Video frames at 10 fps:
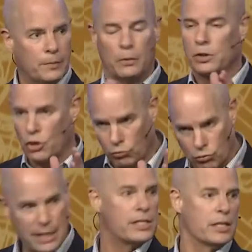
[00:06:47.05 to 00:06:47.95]
There was
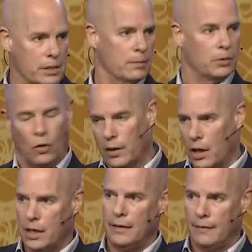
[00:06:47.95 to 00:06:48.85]
racism going
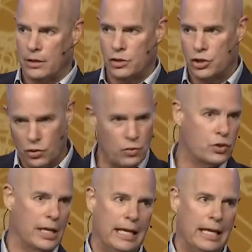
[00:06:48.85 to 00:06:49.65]
on, and the Jews,